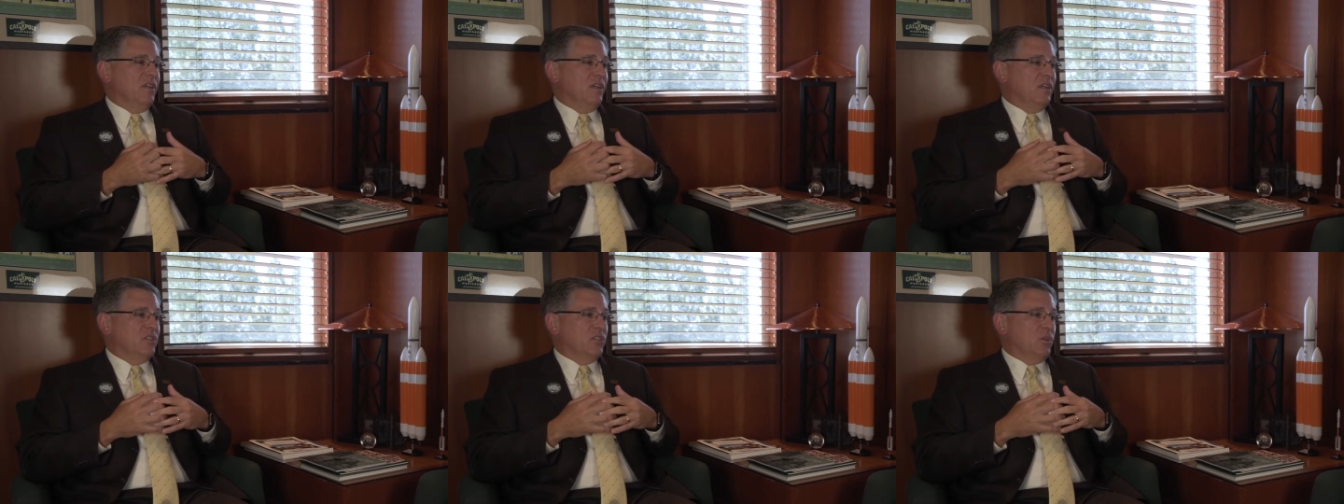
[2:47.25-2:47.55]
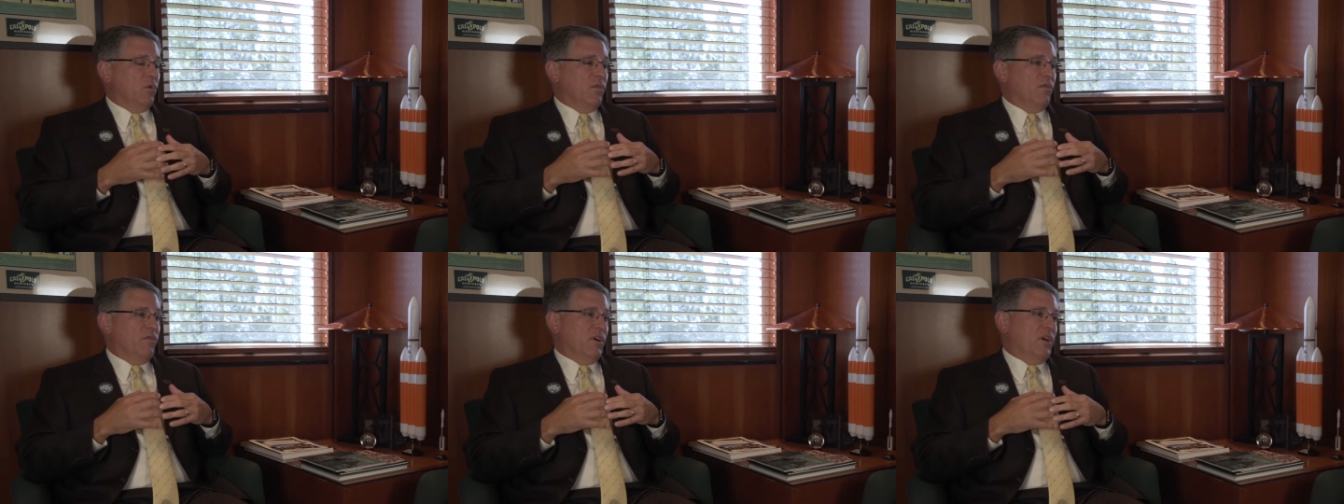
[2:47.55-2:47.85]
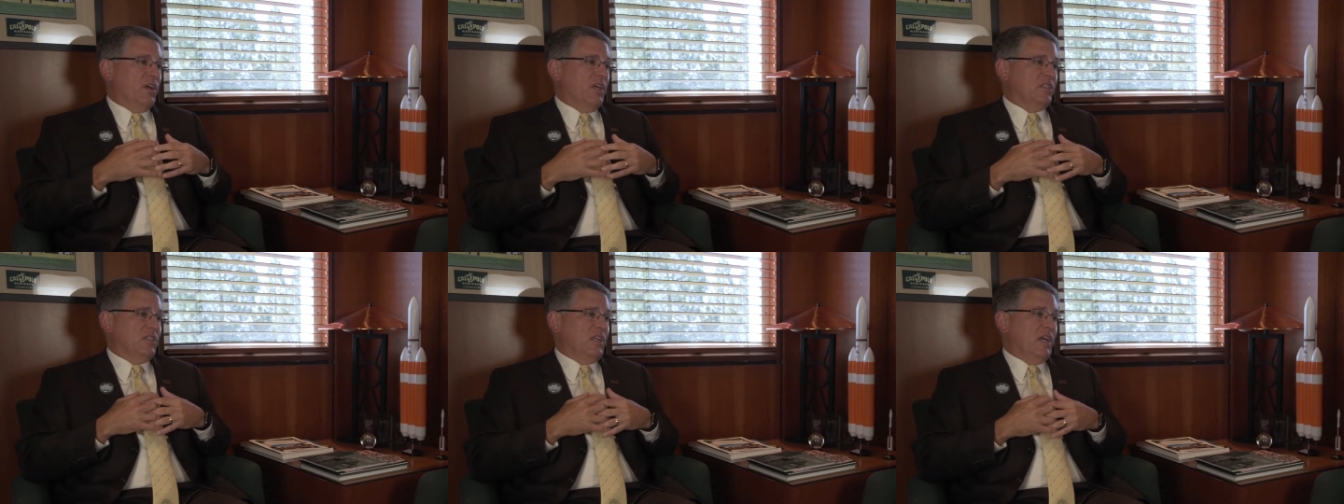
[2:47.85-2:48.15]
Mm -hmm. So we're
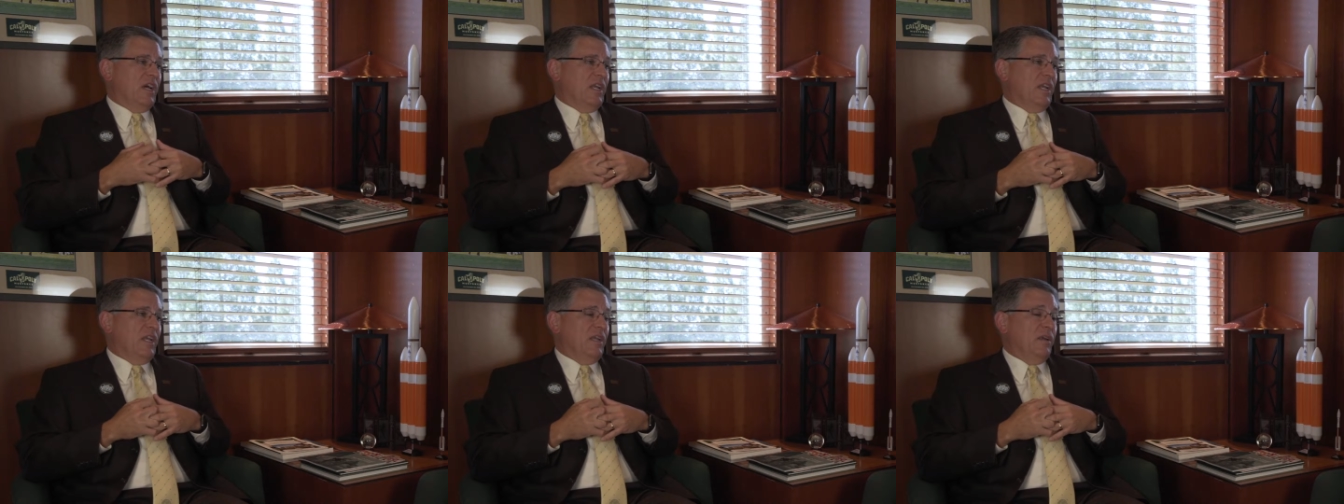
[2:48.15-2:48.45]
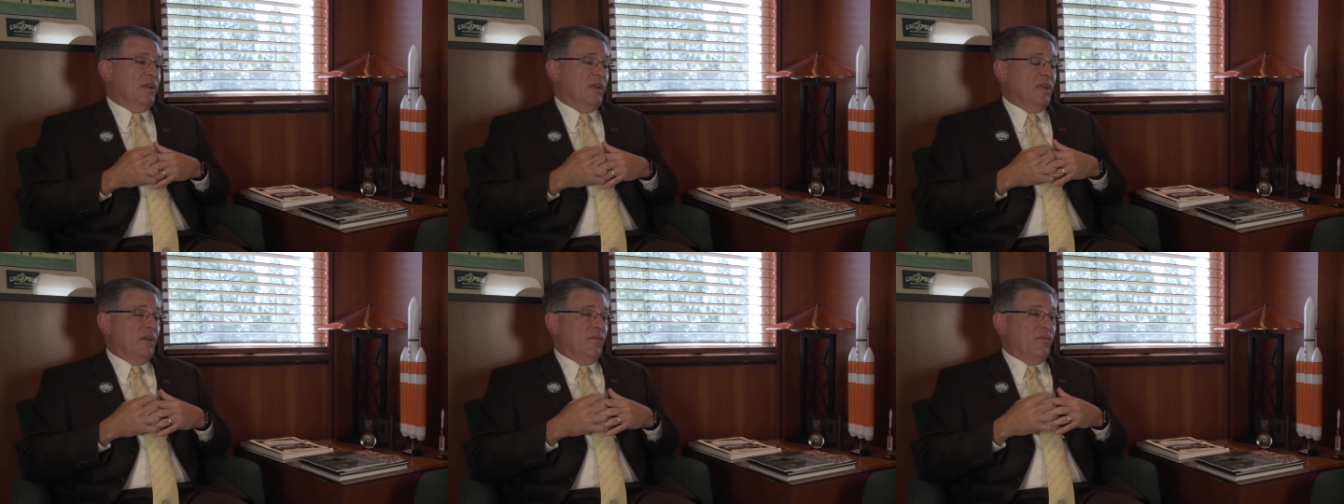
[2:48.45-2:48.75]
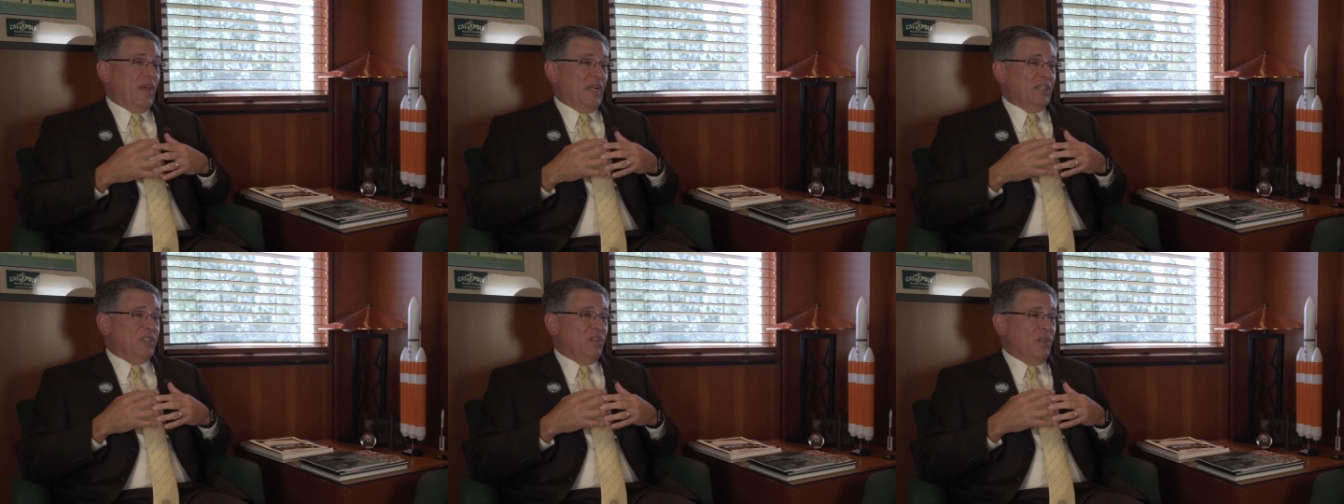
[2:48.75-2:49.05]
very exciting.
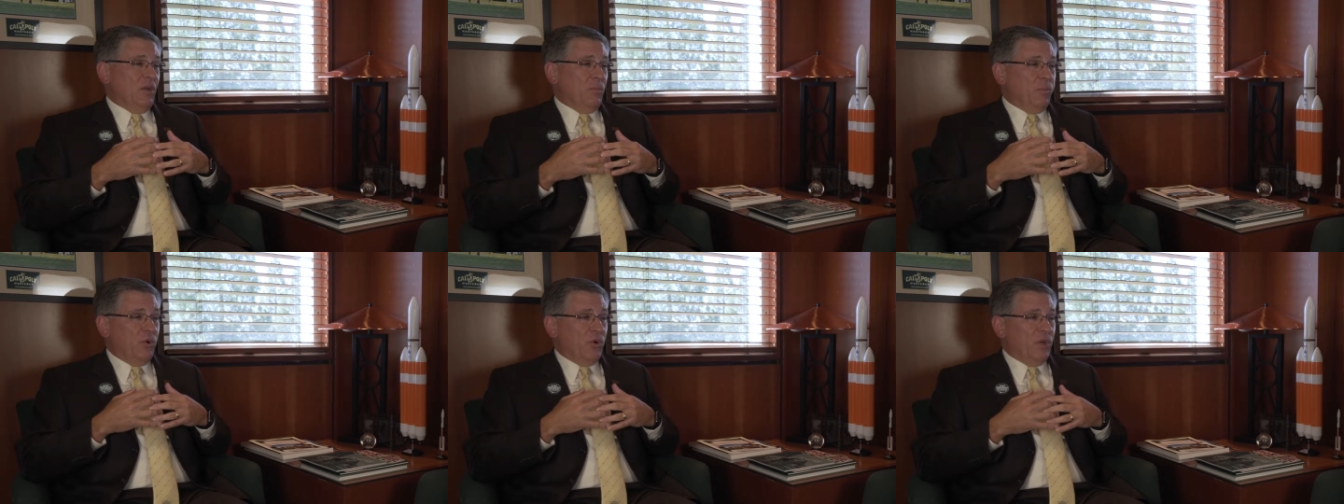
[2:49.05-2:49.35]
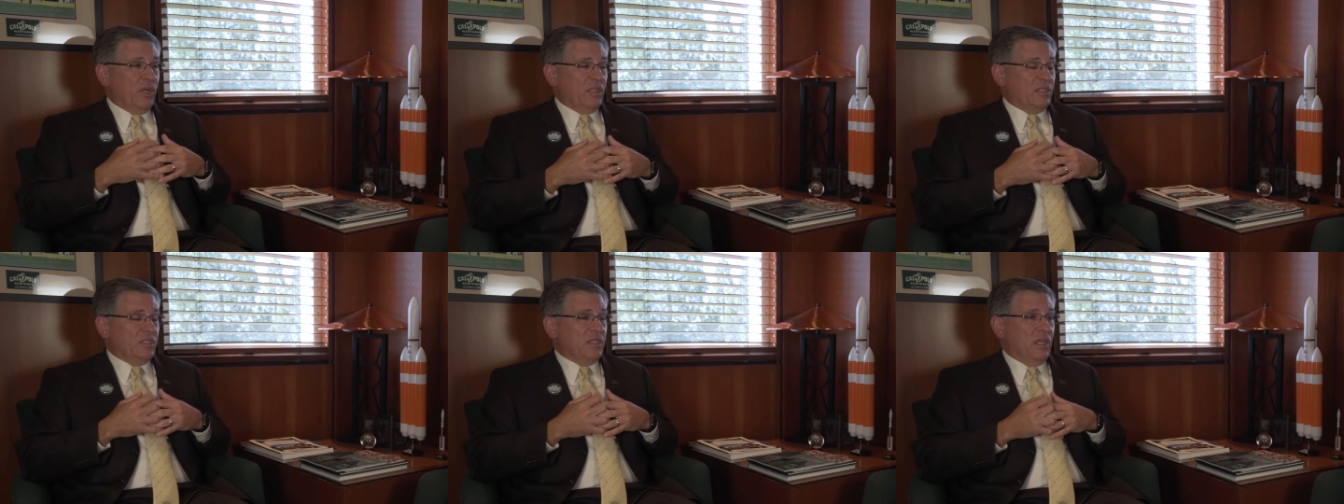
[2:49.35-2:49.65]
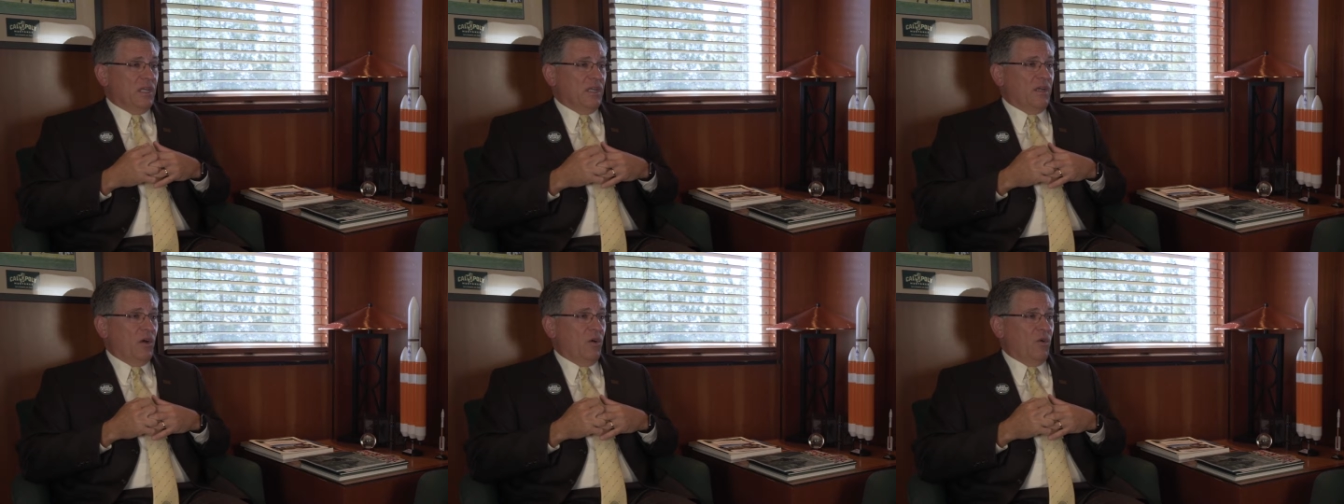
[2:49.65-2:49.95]
That's going to put
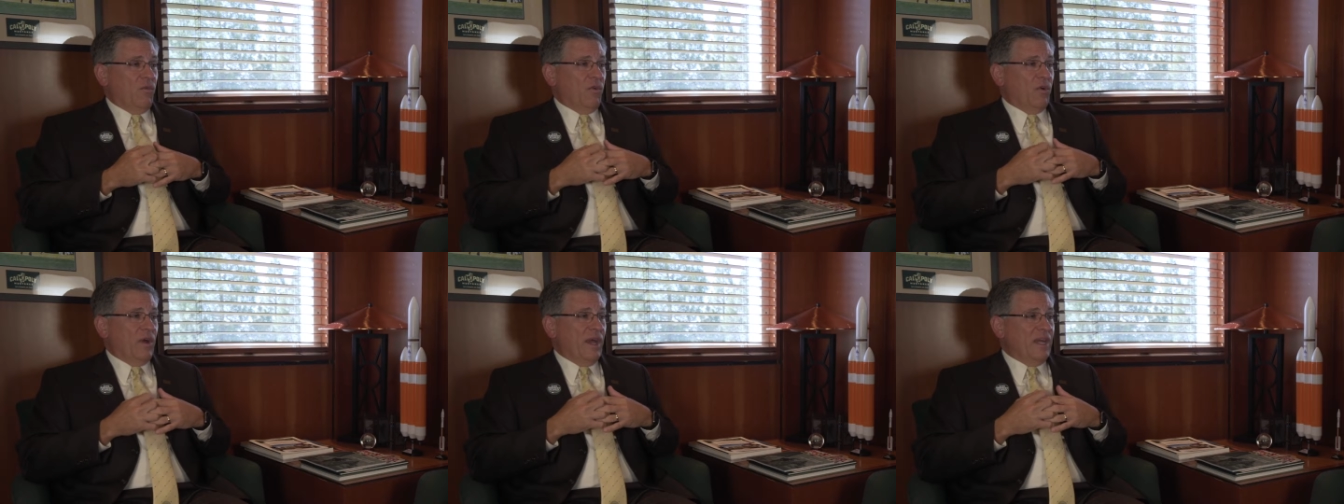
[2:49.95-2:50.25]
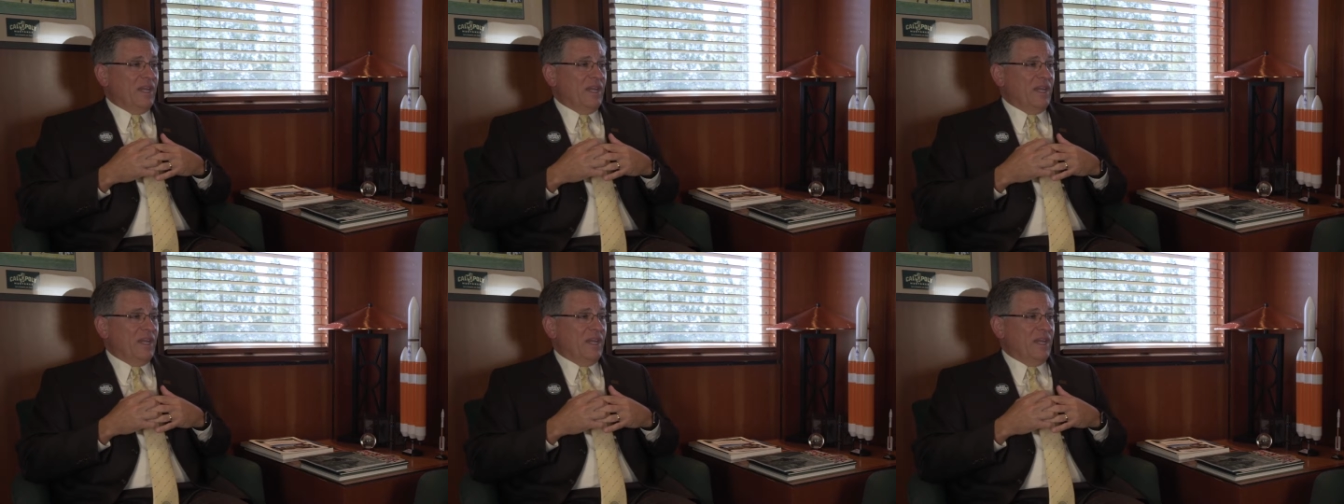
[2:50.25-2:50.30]
us at over